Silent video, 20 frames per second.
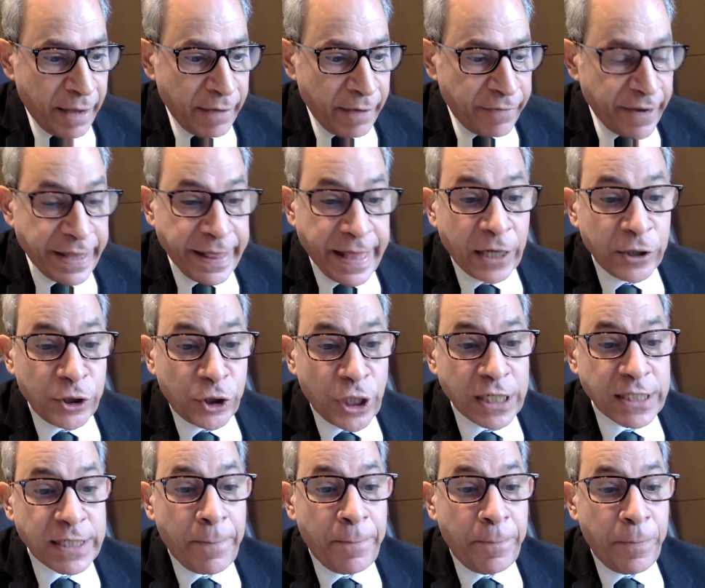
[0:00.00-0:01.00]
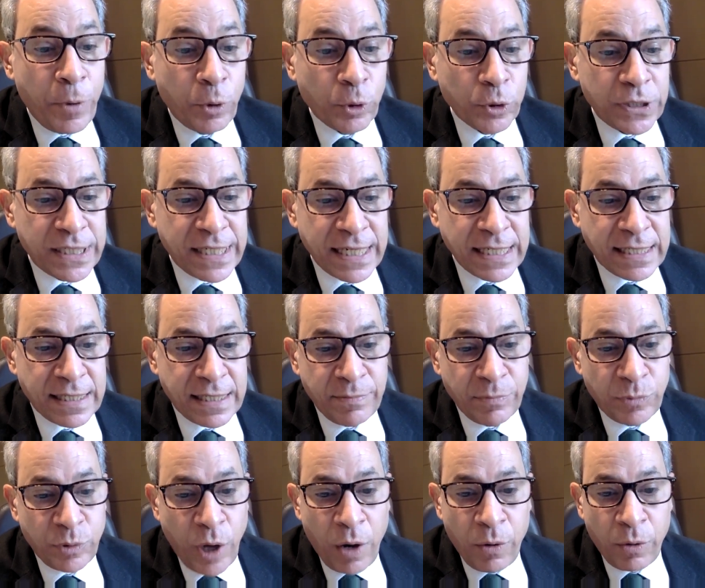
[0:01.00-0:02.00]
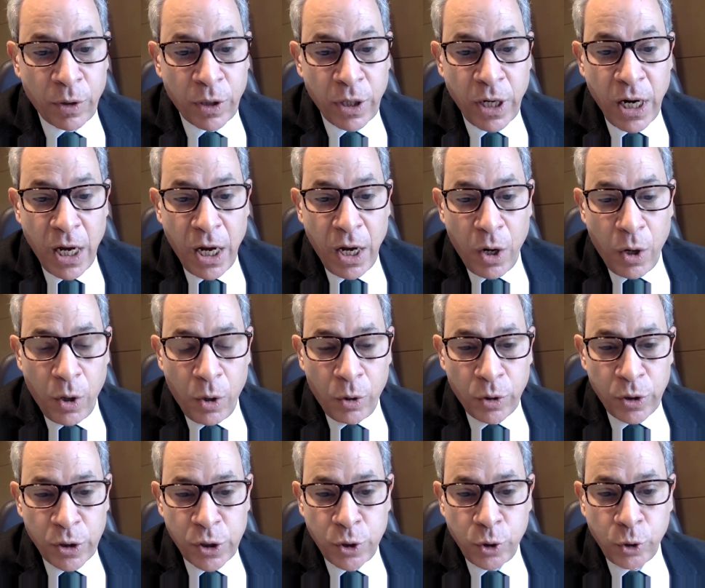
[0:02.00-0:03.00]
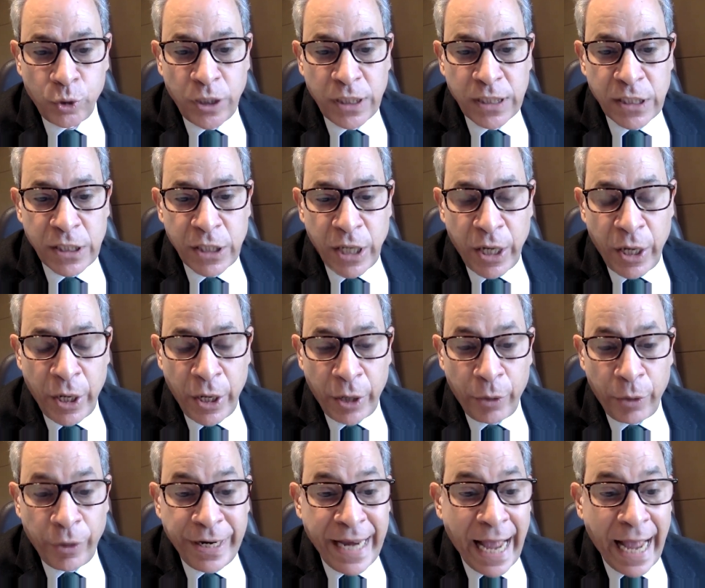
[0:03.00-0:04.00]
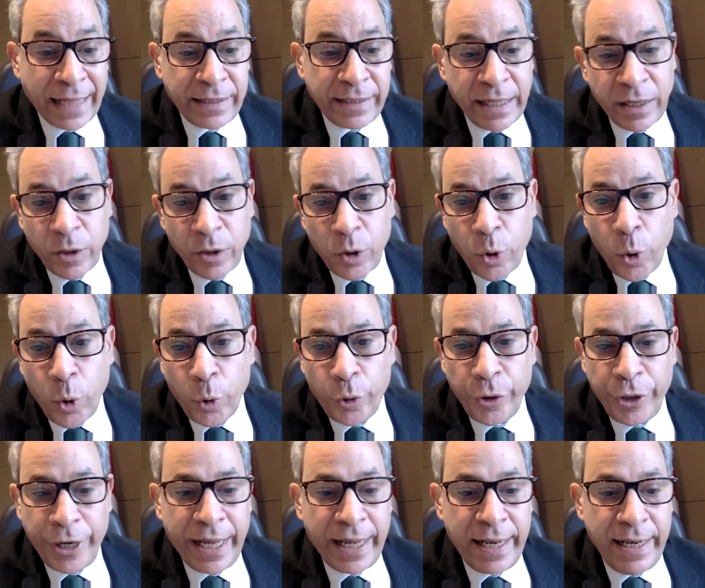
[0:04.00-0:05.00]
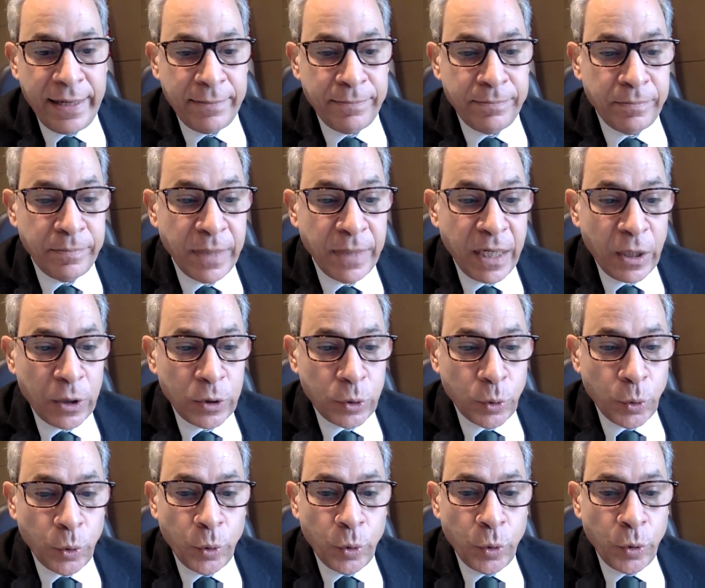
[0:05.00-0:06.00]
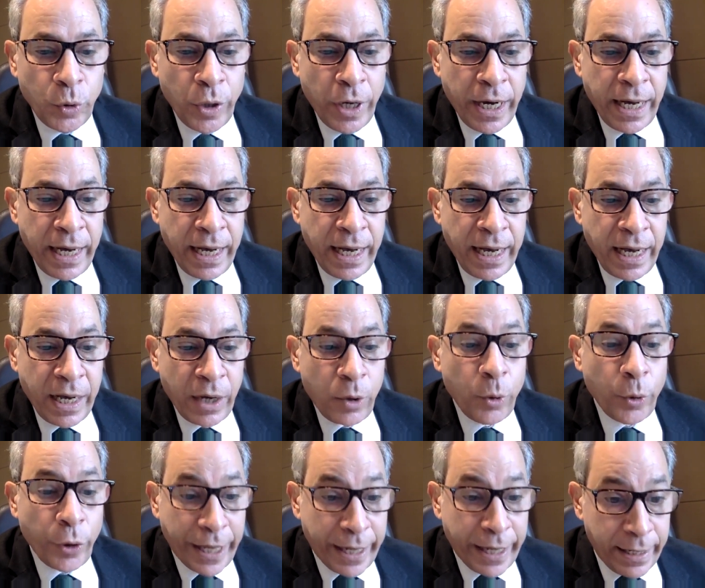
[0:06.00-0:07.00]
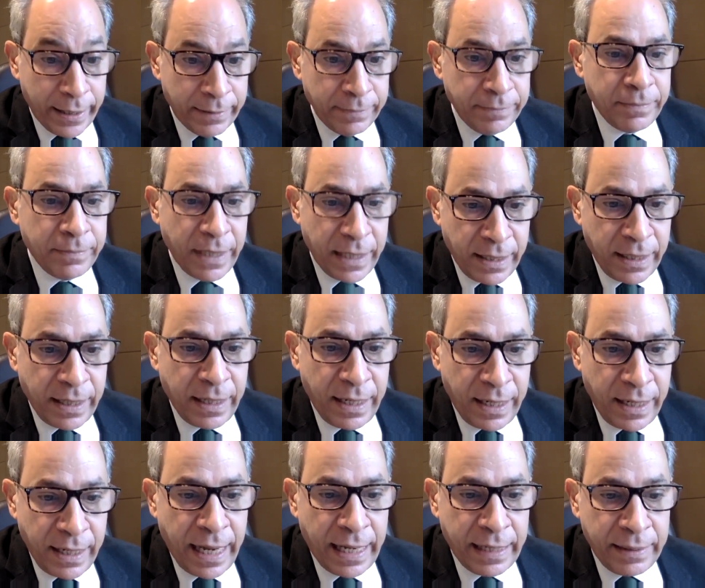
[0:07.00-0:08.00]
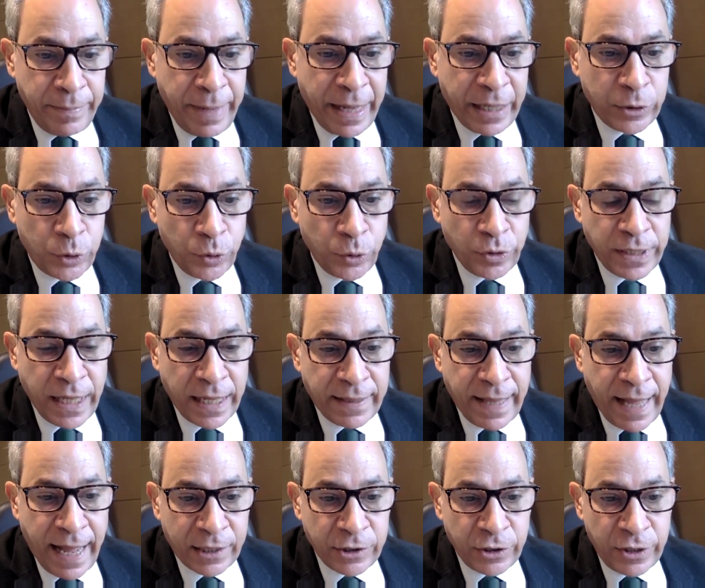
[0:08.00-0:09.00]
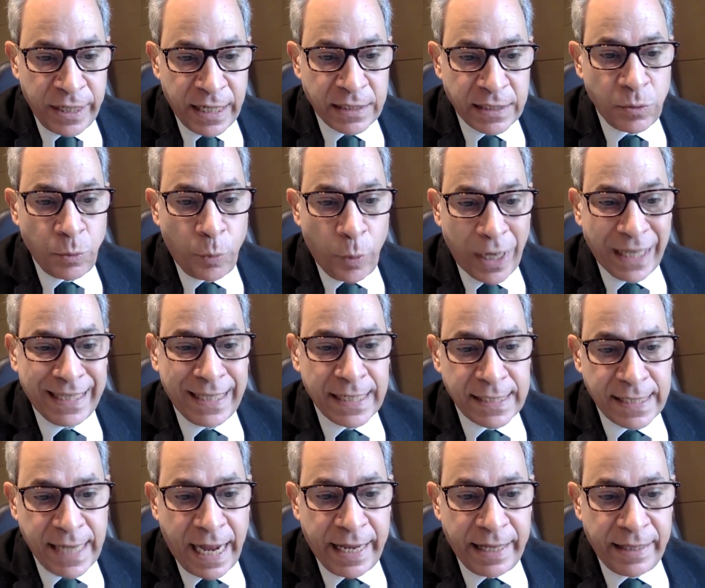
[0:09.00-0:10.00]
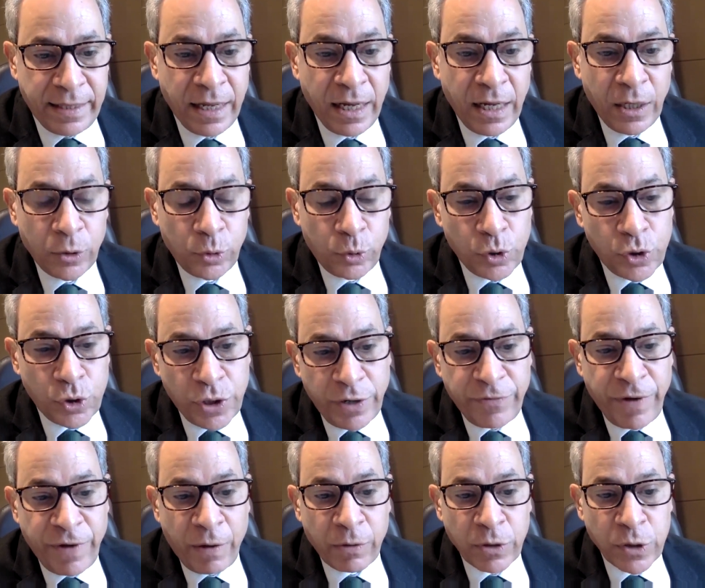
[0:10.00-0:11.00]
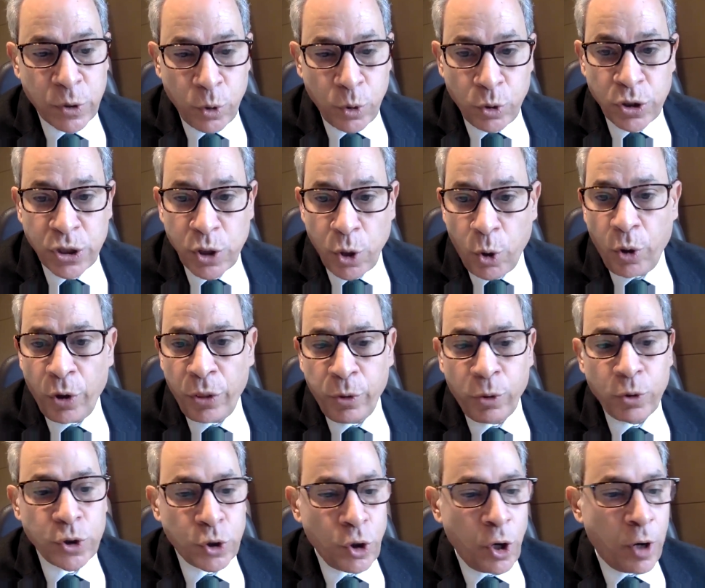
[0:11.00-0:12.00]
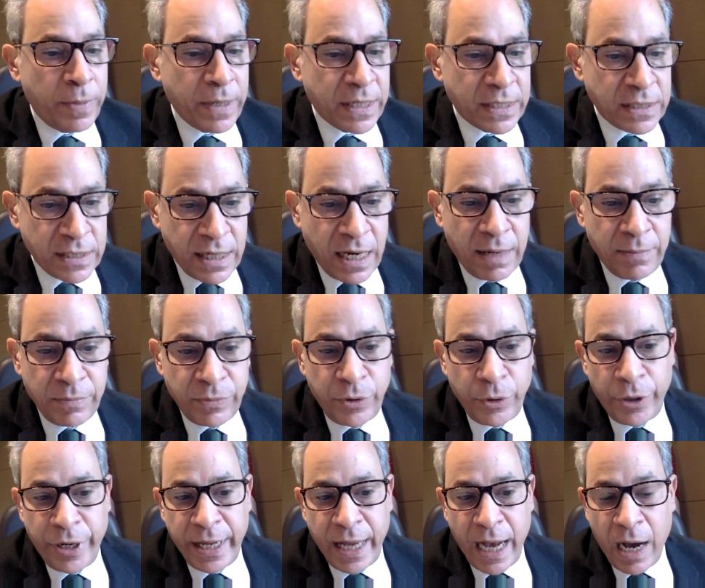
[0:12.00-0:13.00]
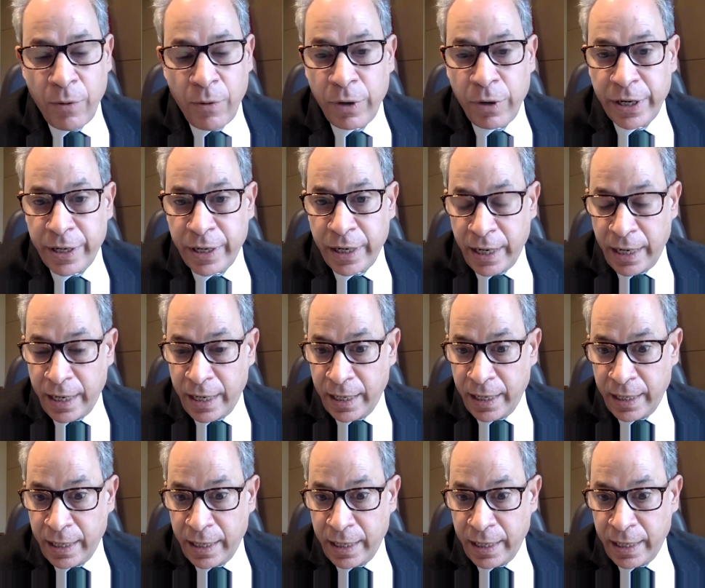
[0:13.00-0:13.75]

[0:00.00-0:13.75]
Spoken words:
financial support system to our own students, connecting co-curriculum to curriculum and make sure that actually it's well-designed to serve our students. All those topics come during our